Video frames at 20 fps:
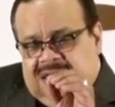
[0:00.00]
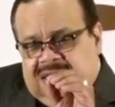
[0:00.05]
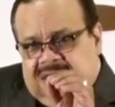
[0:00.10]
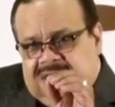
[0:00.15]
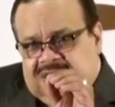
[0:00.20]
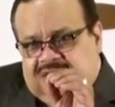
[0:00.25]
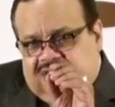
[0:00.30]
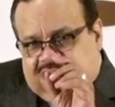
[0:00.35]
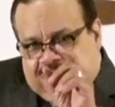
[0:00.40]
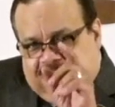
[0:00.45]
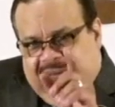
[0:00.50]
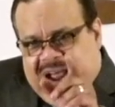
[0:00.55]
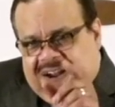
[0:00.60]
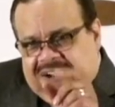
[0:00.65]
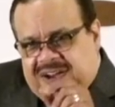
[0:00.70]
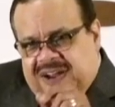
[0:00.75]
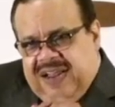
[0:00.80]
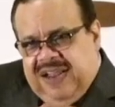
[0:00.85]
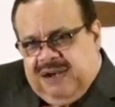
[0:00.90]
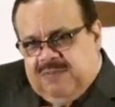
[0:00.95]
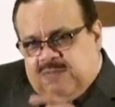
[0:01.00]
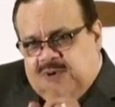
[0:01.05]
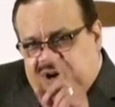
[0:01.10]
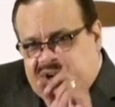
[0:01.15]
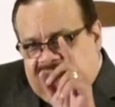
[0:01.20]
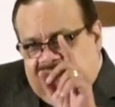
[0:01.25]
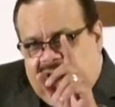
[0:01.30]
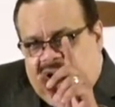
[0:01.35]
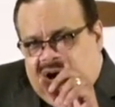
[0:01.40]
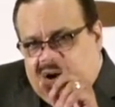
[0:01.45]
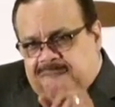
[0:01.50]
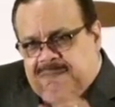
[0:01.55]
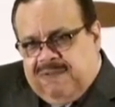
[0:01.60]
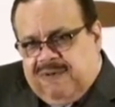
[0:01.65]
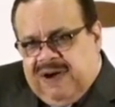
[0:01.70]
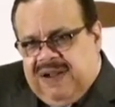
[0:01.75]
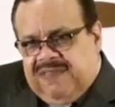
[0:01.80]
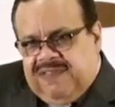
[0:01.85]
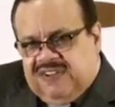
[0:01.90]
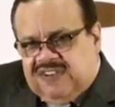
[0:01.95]
Just bow your head where you are and
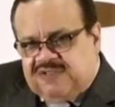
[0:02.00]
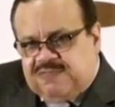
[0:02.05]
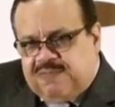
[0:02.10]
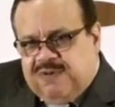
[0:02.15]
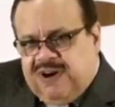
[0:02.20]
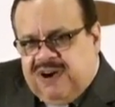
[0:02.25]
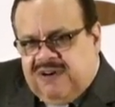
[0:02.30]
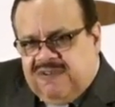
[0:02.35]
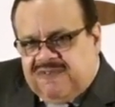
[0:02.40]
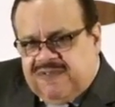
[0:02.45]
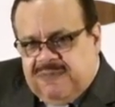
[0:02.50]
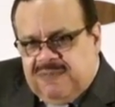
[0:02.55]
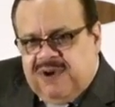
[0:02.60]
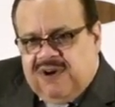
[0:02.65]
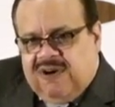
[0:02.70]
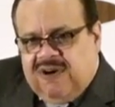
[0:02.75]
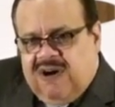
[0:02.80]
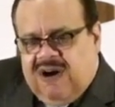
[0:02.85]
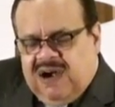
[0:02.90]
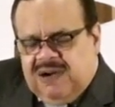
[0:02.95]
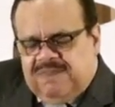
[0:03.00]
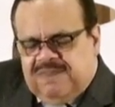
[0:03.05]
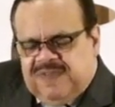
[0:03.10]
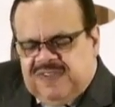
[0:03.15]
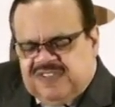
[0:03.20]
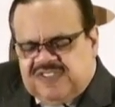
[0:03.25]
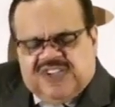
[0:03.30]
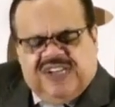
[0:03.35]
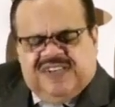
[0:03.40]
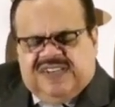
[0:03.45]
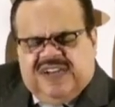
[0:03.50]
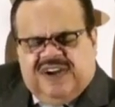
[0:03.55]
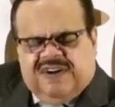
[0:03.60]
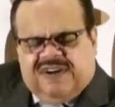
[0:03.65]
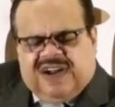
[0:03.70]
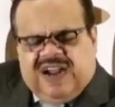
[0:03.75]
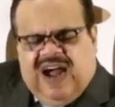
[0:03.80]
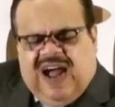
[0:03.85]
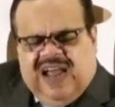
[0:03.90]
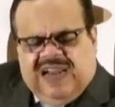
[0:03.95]
pray this prayer from your heart and say, Dear
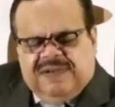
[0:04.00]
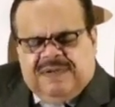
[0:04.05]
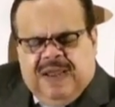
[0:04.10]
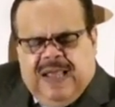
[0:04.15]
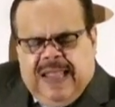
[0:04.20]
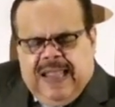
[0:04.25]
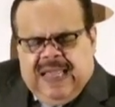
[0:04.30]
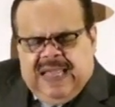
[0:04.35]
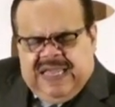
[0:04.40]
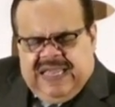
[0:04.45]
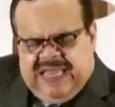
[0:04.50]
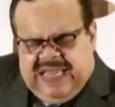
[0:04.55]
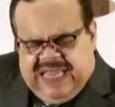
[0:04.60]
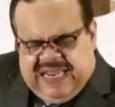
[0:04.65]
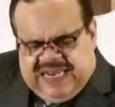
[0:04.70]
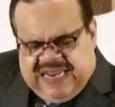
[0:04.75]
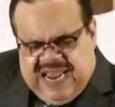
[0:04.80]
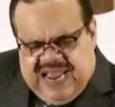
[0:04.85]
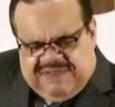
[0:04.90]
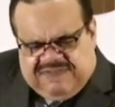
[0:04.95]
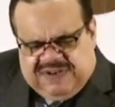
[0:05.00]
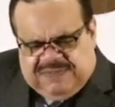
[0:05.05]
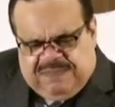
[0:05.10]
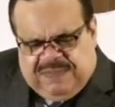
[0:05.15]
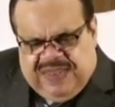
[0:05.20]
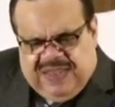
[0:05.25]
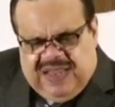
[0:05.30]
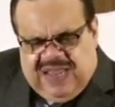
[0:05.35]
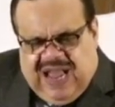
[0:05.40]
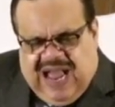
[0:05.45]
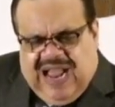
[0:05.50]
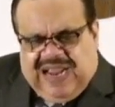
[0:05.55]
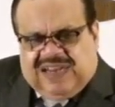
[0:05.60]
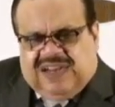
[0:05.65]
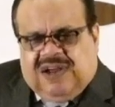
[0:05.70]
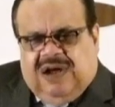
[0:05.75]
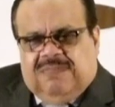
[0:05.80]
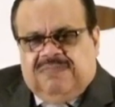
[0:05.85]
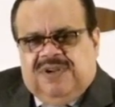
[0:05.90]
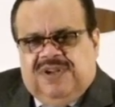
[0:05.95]
God in heaven, I
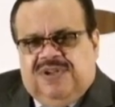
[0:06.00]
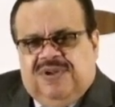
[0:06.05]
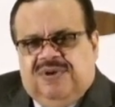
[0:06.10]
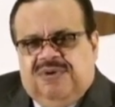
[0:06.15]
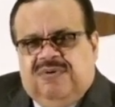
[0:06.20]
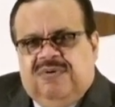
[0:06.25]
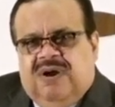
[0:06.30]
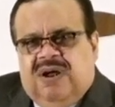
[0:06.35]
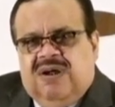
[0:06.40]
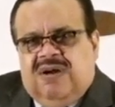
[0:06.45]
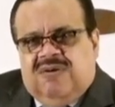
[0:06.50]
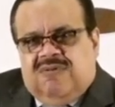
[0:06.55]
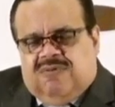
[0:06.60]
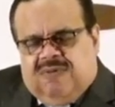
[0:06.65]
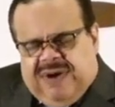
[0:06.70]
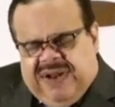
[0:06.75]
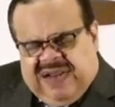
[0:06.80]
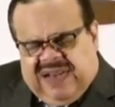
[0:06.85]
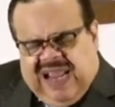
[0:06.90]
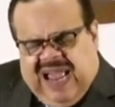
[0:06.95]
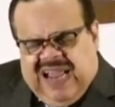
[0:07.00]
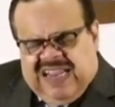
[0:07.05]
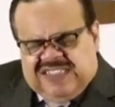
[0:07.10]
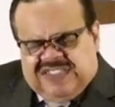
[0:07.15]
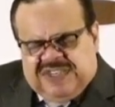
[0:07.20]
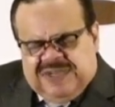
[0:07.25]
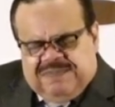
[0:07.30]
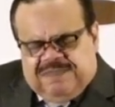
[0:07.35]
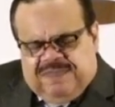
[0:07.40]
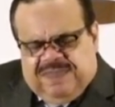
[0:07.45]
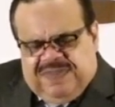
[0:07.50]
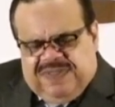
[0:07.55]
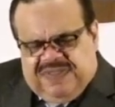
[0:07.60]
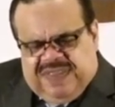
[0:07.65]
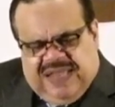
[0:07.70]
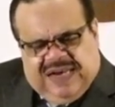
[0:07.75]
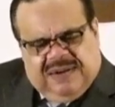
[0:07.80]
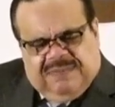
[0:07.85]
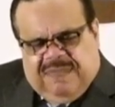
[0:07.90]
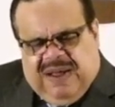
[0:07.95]
come to you realizing
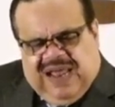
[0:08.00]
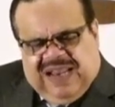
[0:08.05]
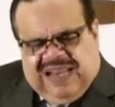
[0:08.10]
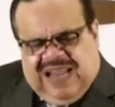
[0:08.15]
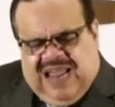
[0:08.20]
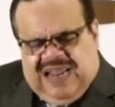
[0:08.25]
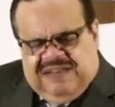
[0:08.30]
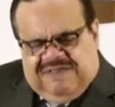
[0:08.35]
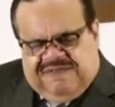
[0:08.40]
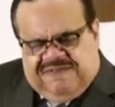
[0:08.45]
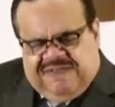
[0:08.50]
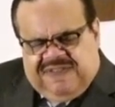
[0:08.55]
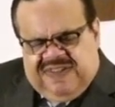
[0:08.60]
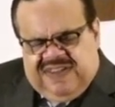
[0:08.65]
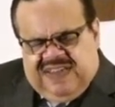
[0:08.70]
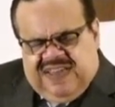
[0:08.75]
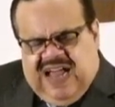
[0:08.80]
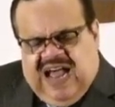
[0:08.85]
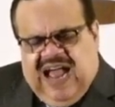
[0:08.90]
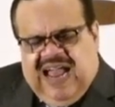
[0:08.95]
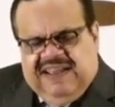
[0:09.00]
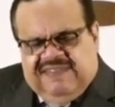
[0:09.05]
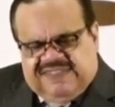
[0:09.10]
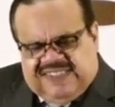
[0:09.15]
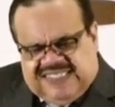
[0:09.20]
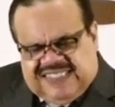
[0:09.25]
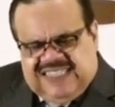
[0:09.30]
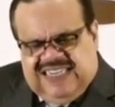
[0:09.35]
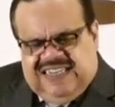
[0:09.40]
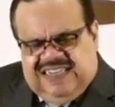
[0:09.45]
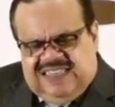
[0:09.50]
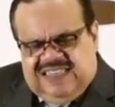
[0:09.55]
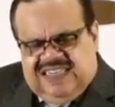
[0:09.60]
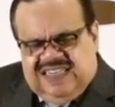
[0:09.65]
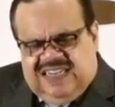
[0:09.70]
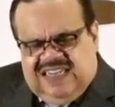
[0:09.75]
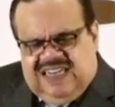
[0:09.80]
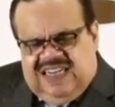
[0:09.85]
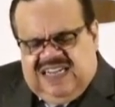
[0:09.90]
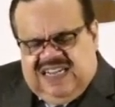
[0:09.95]
that in my life I have sinned
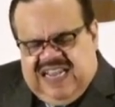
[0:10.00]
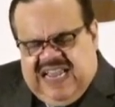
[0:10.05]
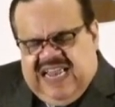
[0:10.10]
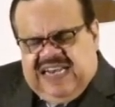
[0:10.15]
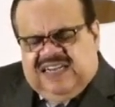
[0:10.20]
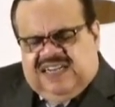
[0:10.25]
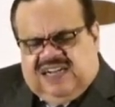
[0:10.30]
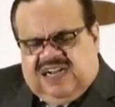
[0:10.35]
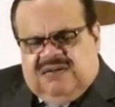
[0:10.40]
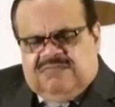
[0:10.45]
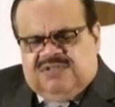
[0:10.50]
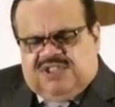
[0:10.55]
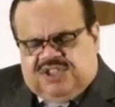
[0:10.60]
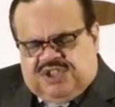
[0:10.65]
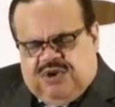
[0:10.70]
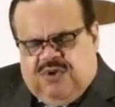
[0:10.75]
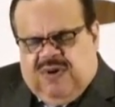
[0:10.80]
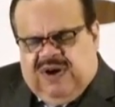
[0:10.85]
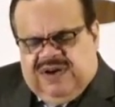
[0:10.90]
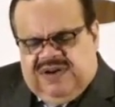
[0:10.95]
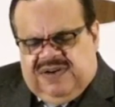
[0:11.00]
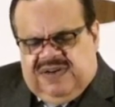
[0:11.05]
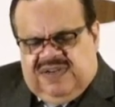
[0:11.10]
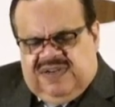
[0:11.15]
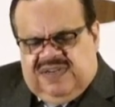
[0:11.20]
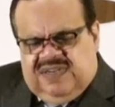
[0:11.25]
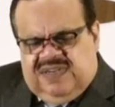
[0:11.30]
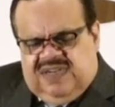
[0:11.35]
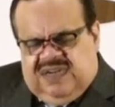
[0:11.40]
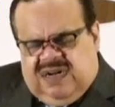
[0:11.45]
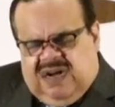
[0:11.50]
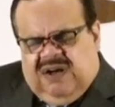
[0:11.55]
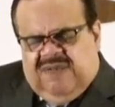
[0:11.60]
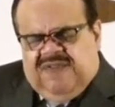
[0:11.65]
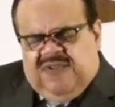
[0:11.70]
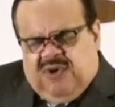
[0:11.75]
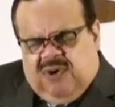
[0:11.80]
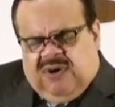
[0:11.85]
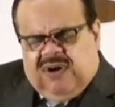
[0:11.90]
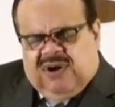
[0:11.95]
and come short of
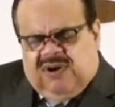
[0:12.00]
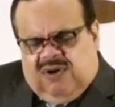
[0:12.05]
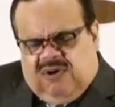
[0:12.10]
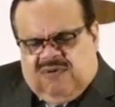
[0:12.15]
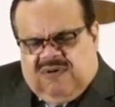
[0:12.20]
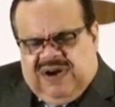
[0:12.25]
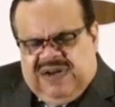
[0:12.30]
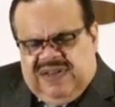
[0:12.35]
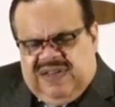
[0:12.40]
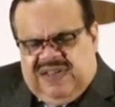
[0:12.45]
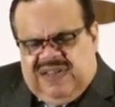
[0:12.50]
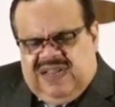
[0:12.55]
your glory.